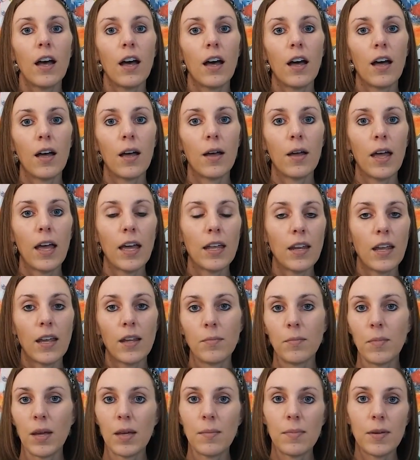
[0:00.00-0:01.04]
uh, and
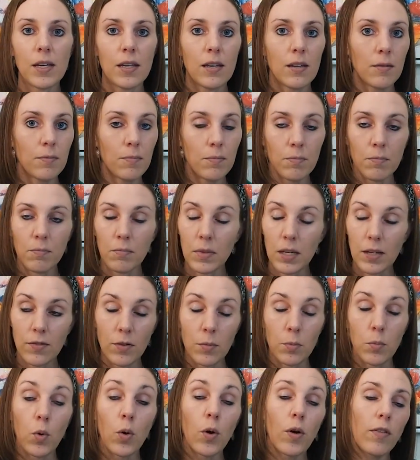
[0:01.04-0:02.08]
and maybe
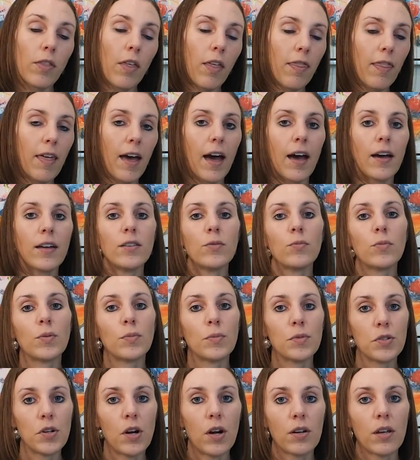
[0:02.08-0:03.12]
even more than that when
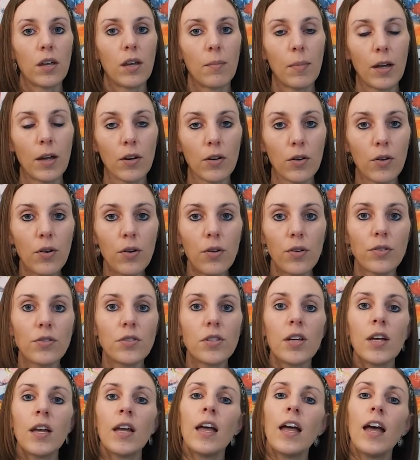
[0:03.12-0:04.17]
we're talking about a cult